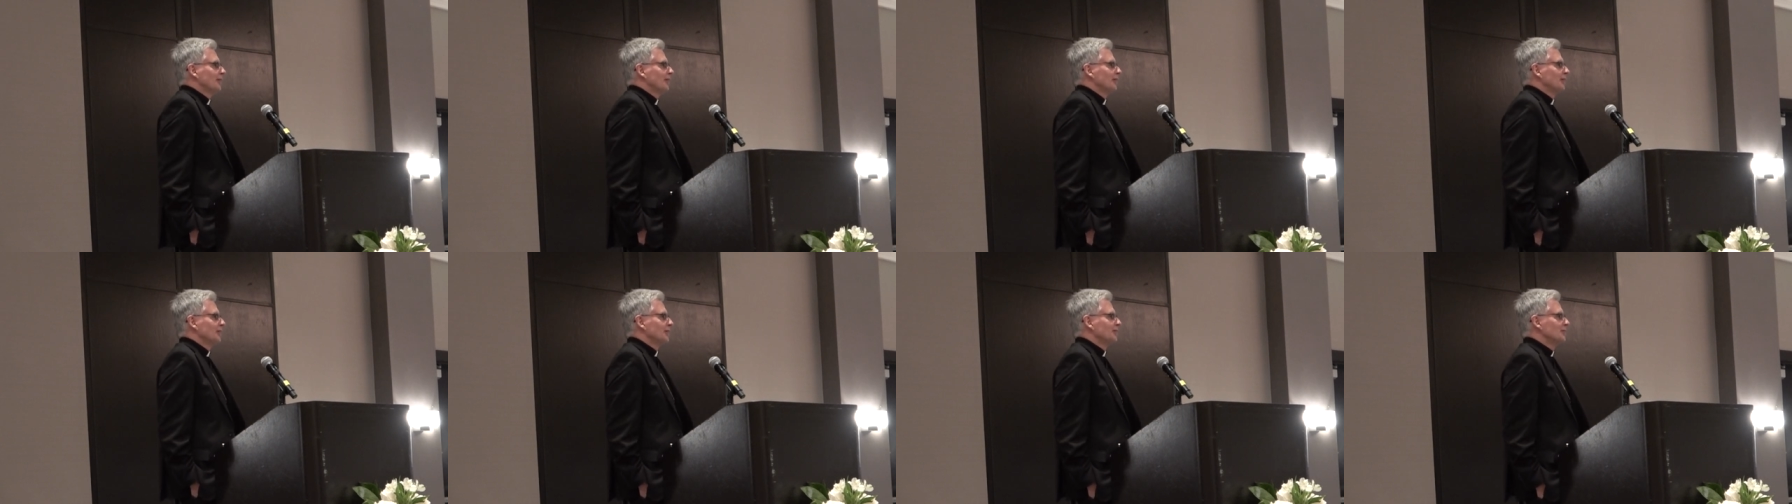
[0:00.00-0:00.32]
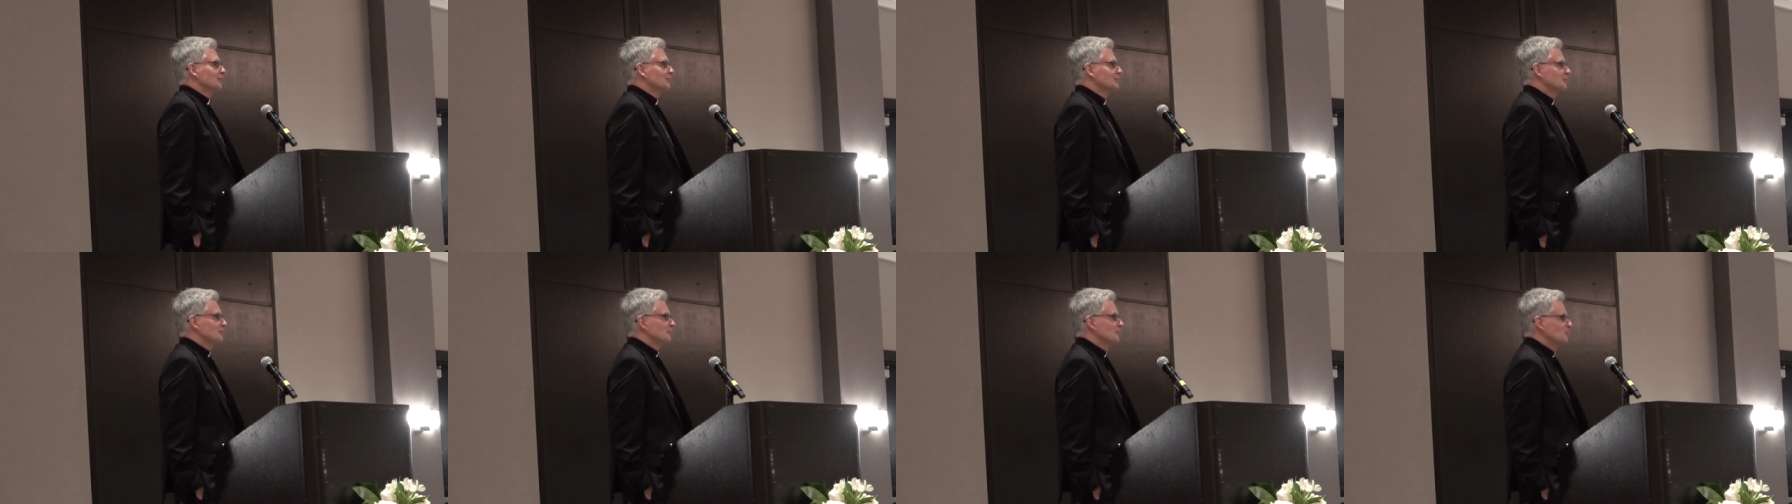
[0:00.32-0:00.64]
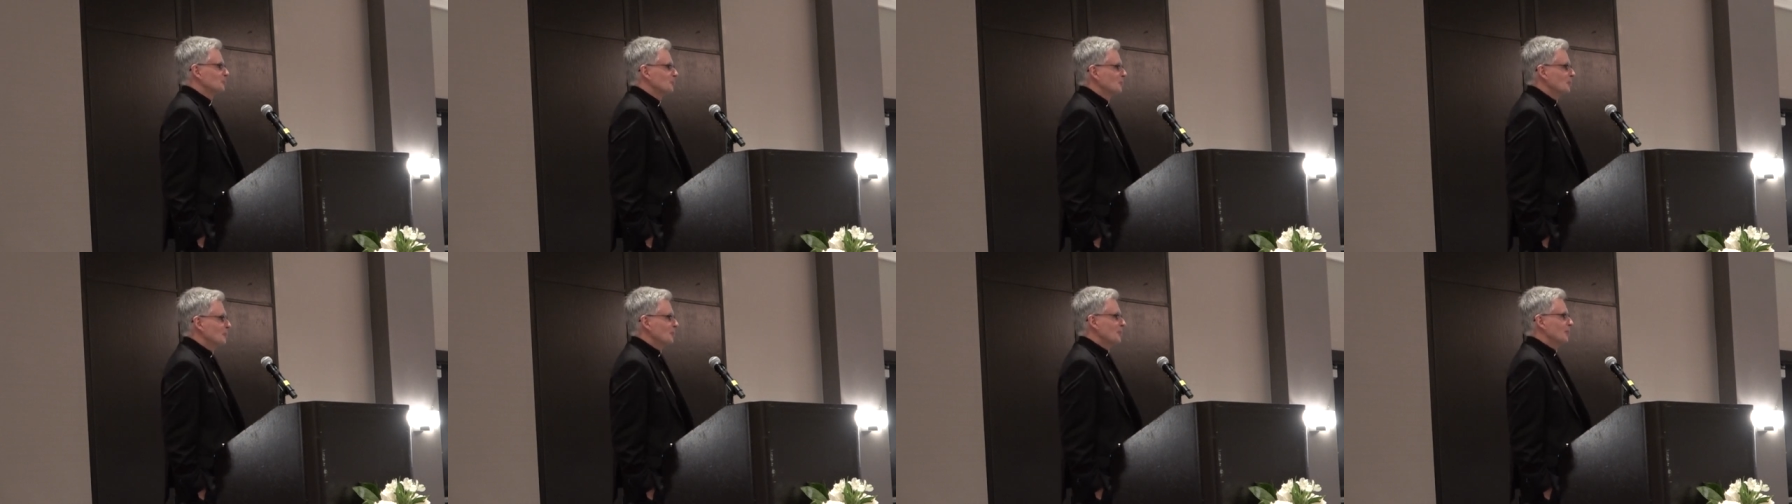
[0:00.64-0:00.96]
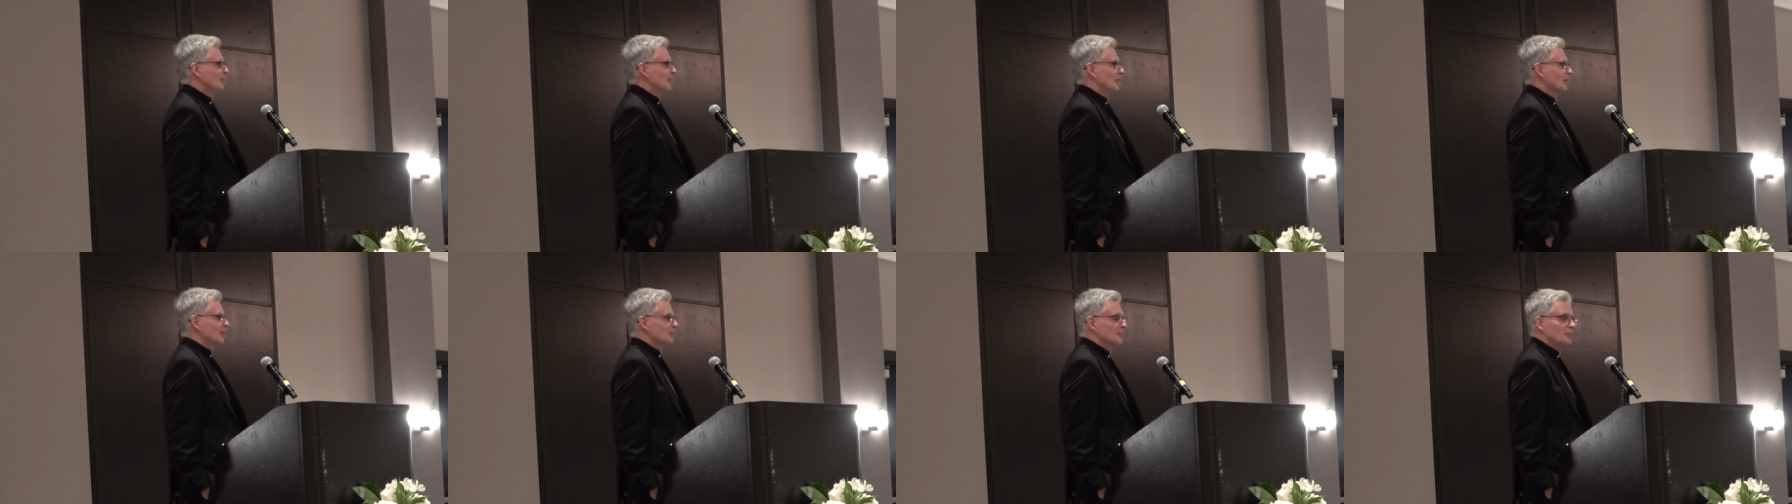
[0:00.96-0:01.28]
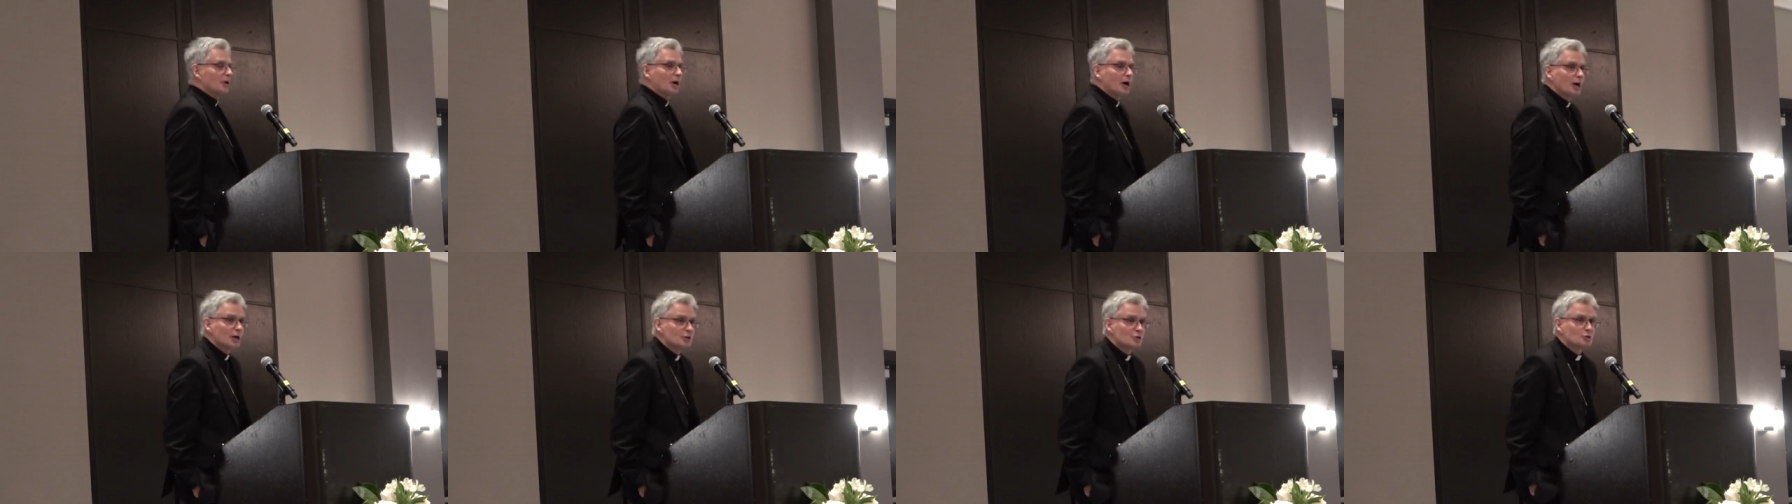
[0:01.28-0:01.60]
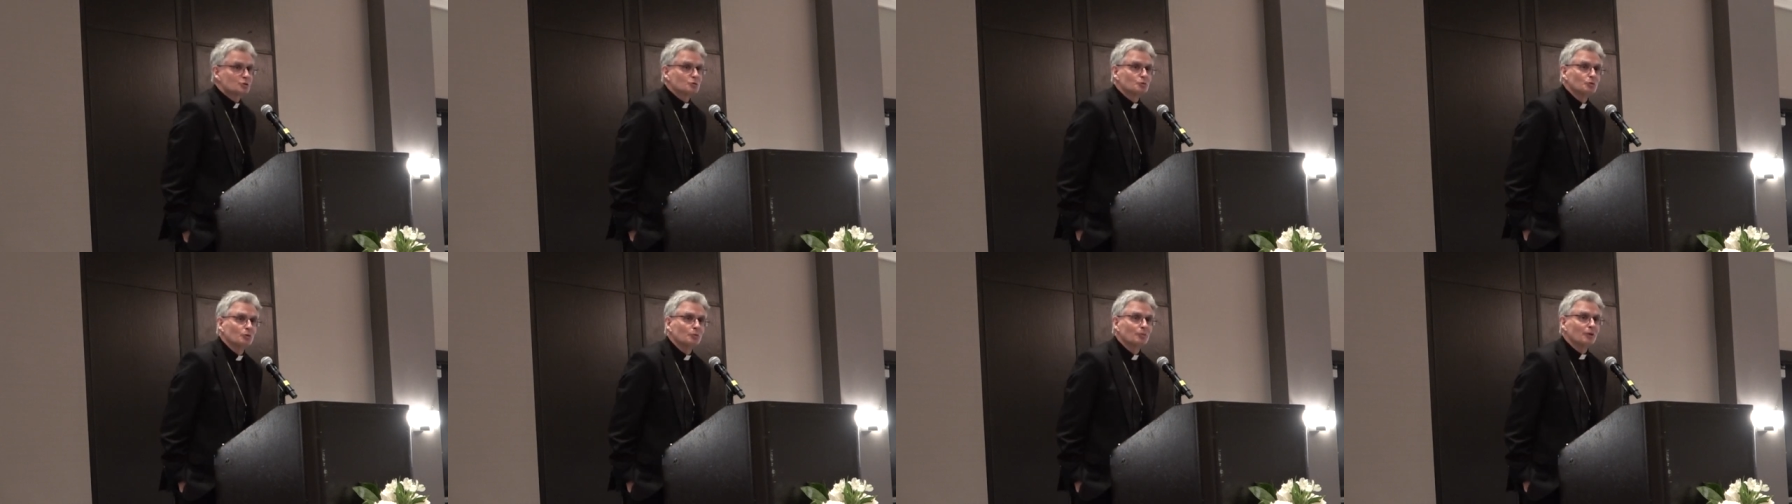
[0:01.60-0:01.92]
and I am a high
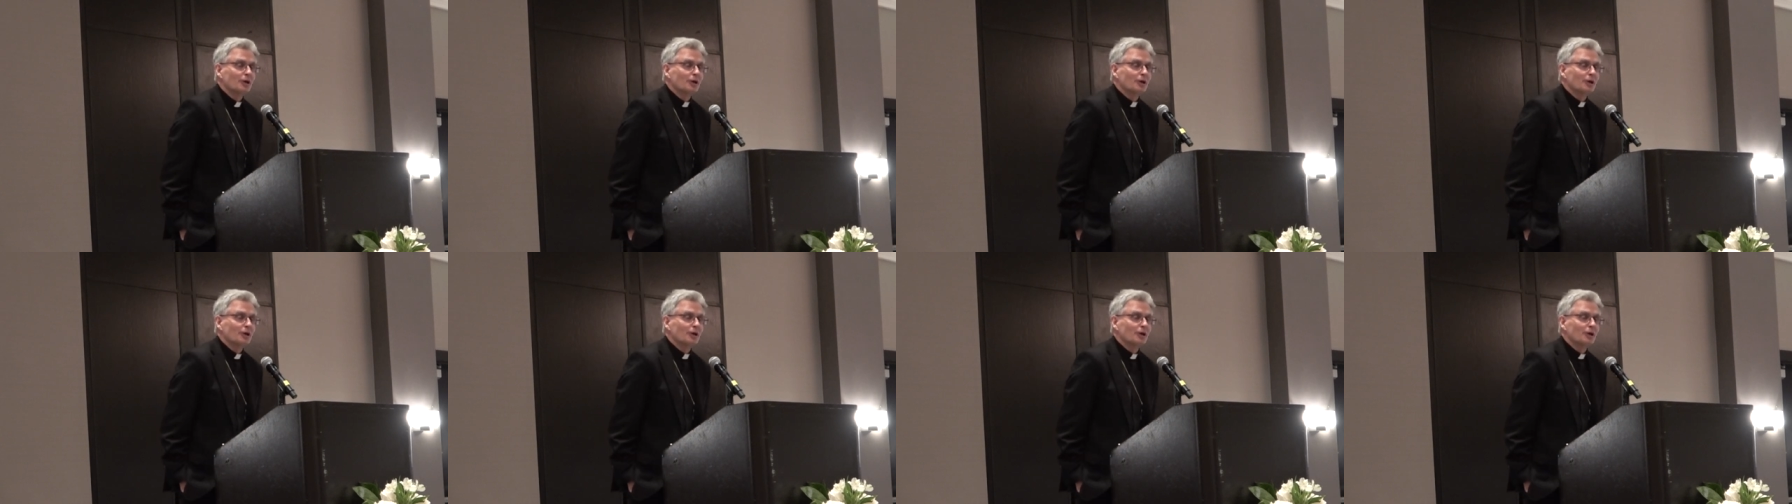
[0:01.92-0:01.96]
school